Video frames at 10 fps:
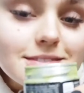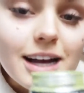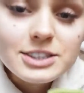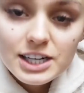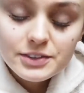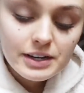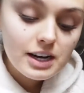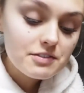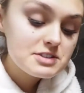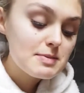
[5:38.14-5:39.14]
I genuinely
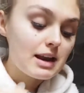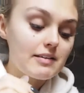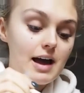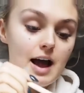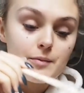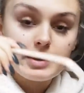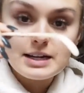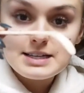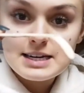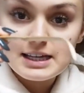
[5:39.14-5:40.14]
love the smell of it. And we're
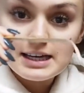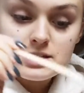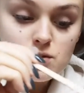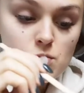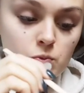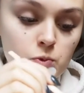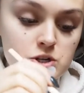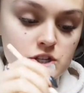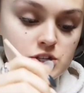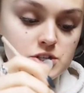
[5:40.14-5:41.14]
gonna take the little
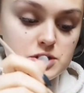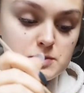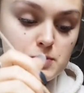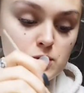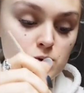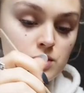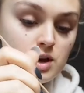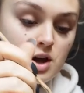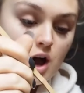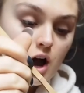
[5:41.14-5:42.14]
wooden spoon.
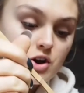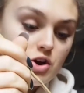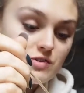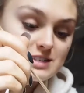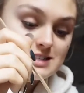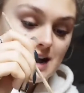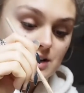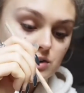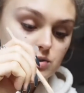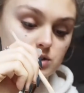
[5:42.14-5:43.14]
I know there is
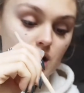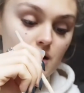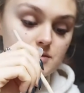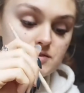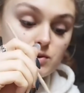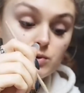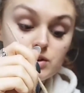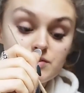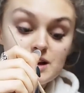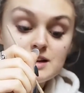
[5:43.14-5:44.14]
technical terms for all
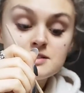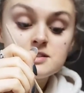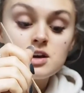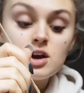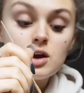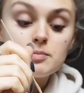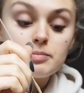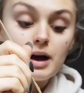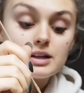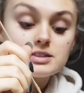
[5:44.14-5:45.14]
of this,
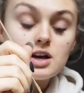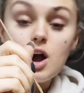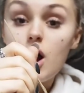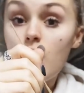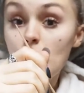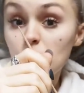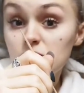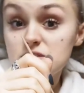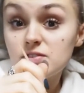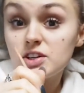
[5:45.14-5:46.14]
but I'm
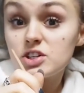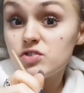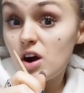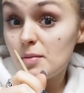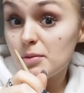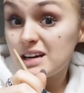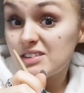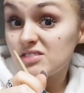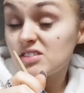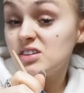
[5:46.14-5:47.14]
not even gonna try and
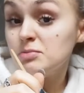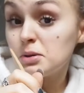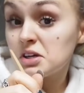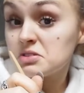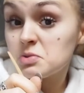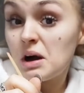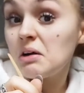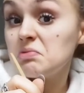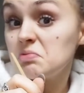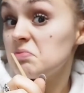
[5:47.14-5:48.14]
pronounce them because,
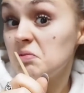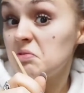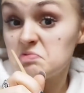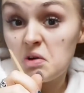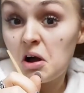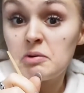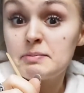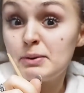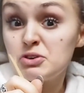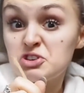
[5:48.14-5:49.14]
well, I
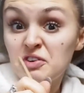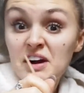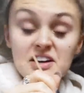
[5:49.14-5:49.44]
would butcher